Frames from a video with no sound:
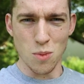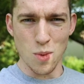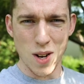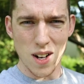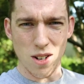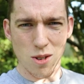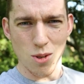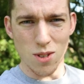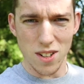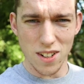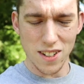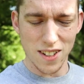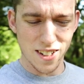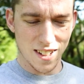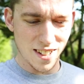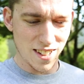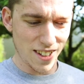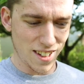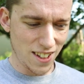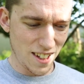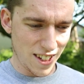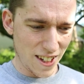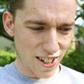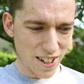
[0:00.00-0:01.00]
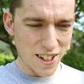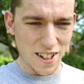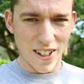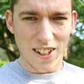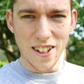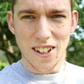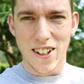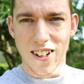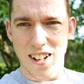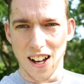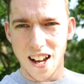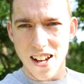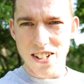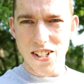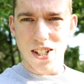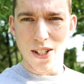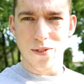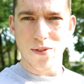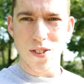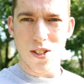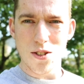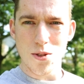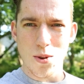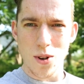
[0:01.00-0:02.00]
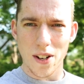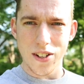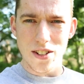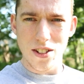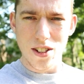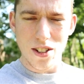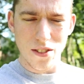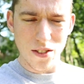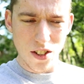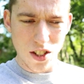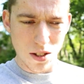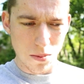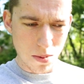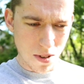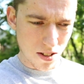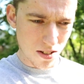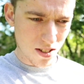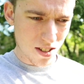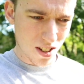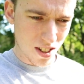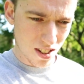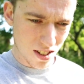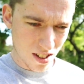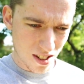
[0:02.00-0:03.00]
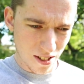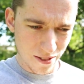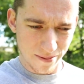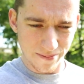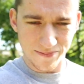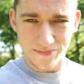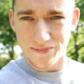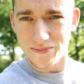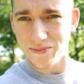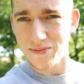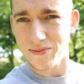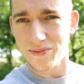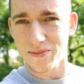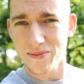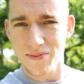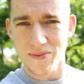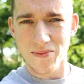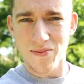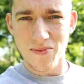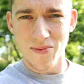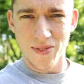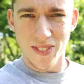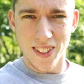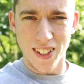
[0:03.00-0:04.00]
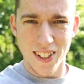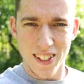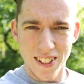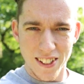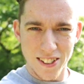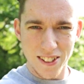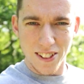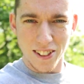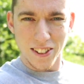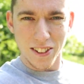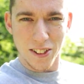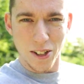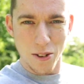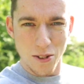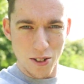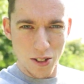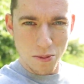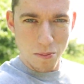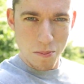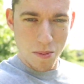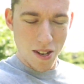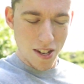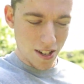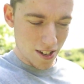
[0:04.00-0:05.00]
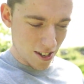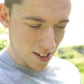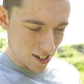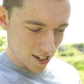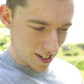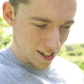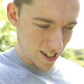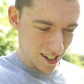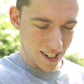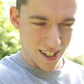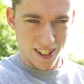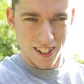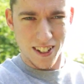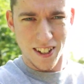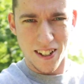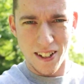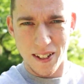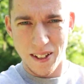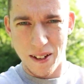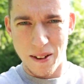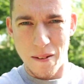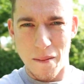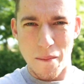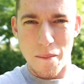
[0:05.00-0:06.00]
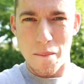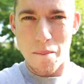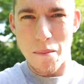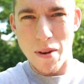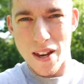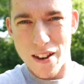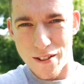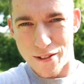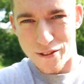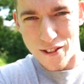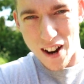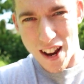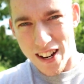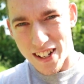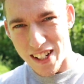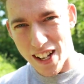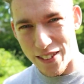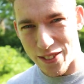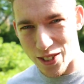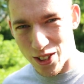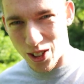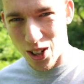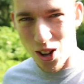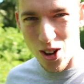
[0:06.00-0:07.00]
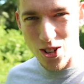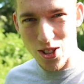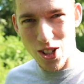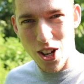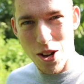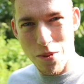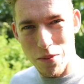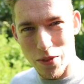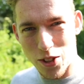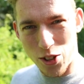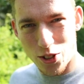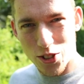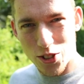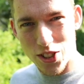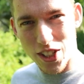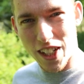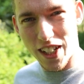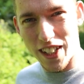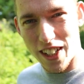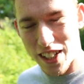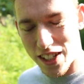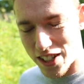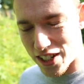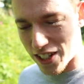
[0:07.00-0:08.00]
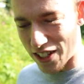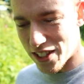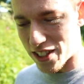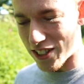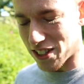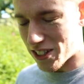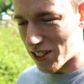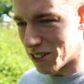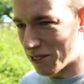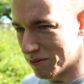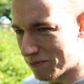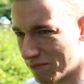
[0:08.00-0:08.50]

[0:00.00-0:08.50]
Wow, I actually feel quite nervous about this. It's like going to meet a friend after a long time of not seeing each other.